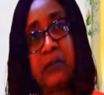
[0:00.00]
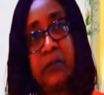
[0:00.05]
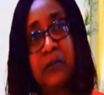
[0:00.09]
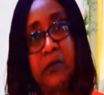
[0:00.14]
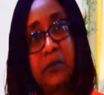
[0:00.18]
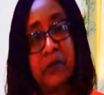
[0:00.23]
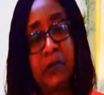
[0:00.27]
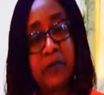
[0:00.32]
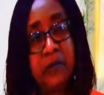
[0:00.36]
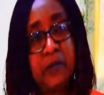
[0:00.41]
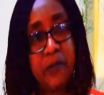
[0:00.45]

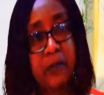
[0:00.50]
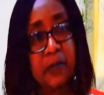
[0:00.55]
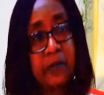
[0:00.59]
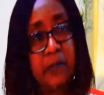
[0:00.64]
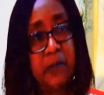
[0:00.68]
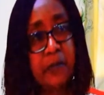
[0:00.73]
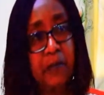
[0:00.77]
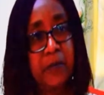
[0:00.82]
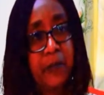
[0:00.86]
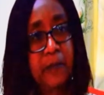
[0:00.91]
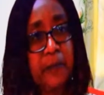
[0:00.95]
Thank you,
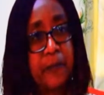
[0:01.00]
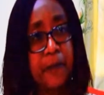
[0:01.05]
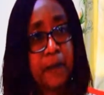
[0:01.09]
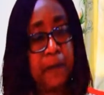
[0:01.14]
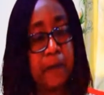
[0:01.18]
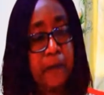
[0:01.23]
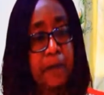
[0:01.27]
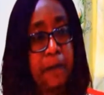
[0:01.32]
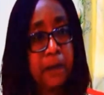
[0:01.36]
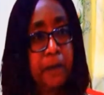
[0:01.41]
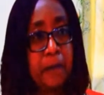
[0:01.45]
Mar.
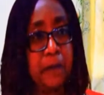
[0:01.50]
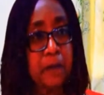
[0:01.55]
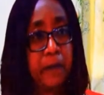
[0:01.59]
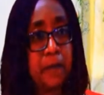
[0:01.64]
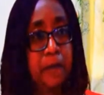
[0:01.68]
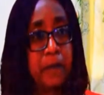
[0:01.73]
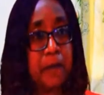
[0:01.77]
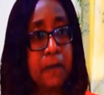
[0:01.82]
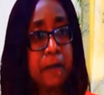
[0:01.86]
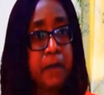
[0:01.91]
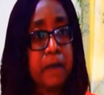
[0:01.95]

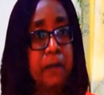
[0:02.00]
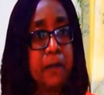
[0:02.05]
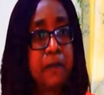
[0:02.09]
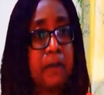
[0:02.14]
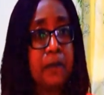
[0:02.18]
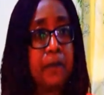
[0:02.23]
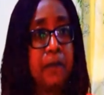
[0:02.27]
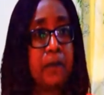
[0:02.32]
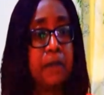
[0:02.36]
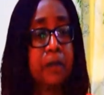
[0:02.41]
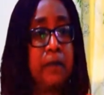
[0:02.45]

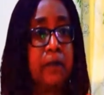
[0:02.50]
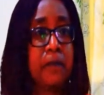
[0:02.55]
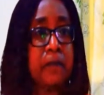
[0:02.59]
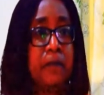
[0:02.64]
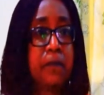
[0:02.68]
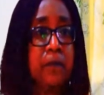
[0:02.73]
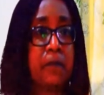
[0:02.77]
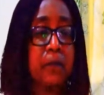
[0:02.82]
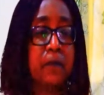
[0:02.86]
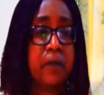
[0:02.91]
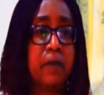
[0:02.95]
I
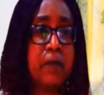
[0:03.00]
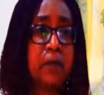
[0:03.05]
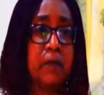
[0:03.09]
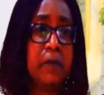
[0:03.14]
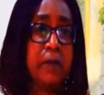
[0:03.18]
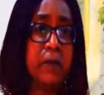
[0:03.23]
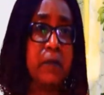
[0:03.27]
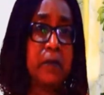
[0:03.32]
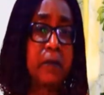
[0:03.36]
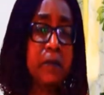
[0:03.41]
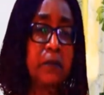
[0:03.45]
want to
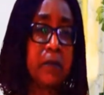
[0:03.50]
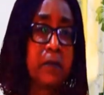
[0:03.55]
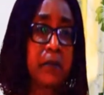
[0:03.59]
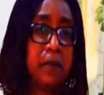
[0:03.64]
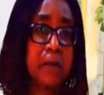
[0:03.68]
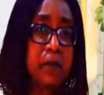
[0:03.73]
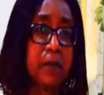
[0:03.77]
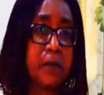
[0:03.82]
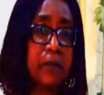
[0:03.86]
ask again,